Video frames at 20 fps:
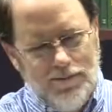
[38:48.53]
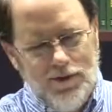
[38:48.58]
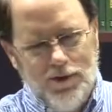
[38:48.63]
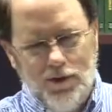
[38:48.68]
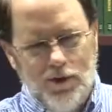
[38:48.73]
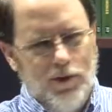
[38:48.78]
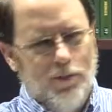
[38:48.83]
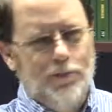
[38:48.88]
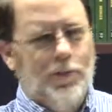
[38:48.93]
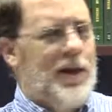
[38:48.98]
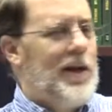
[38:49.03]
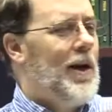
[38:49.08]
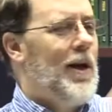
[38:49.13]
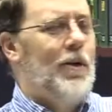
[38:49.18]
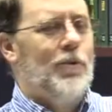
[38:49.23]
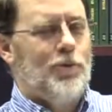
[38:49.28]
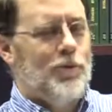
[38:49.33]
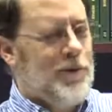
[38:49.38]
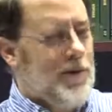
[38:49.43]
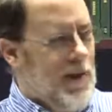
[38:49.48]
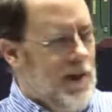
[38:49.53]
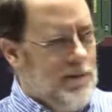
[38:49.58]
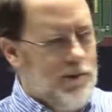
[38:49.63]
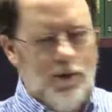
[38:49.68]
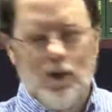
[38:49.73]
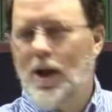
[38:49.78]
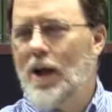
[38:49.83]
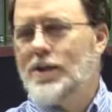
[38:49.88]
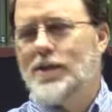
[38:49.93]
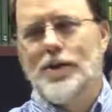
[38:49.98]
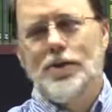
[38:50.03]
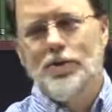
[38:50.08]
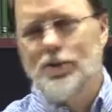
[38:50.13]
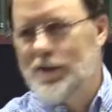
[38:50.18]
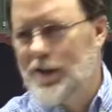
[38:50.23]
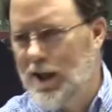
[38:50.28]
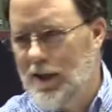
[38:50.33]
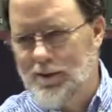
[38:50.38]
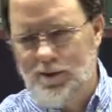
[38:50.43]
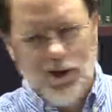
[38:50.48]
You can pick other times. There are lots of other
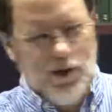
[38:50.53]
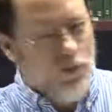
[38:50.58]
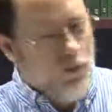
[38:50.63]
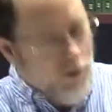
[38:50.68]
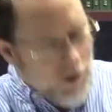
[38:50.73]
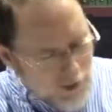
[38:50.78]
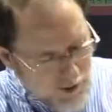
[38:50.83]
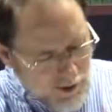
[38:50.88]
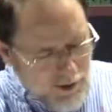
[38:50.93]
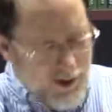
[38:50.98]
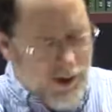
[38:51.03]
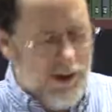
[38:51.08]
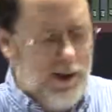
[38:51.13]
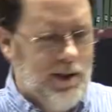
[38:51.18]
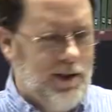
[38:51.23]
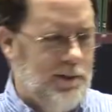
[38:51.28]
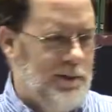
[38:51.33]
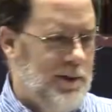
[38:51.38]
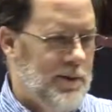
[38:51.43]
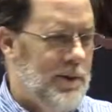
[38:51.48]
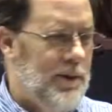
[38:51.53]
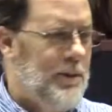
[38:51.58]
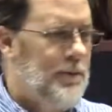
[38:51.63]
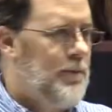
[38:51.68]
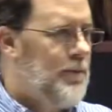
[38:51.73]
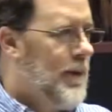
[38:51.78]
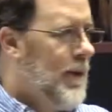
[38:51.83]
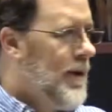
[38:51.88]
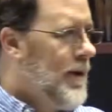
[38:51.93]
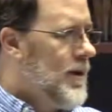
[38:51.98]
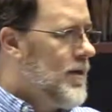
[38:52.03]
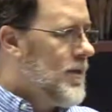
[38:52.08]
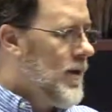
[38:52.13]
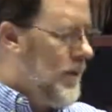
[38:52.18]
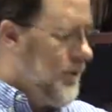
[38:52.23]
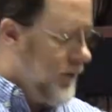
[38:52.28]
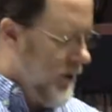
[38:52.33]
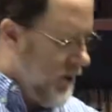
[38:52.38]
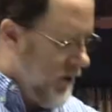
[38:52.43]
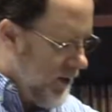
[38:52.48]
times in the week you need to come to me.
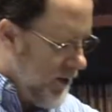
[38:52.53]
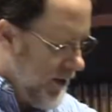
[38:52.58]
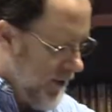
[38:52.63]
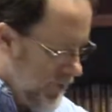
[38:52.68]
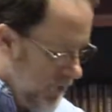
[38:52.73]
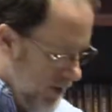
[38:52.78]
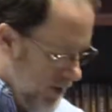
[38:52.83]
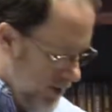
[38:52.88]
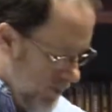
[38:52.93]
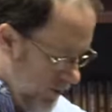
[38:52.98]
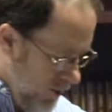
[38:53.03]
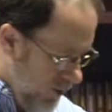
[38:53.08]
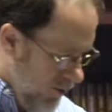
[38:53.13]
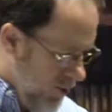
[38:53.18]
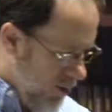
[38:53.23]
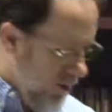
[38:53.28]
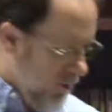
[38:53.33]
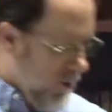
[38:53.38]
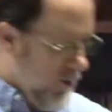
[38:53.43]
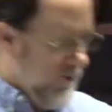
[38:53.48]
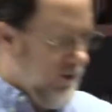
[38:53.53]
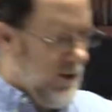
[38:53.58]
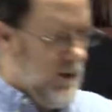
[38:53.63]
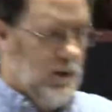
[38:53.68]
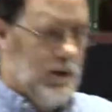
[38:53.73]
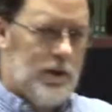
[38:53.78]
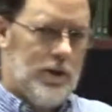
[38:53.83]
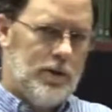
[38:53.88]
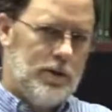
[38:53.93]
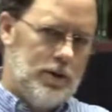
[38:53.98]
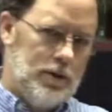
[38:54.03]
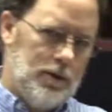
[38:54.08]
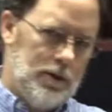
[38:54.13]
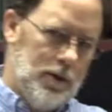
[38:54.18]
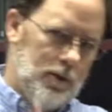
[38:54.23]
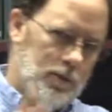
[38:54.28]
So, Marilyn, come, come, on, come on over here because you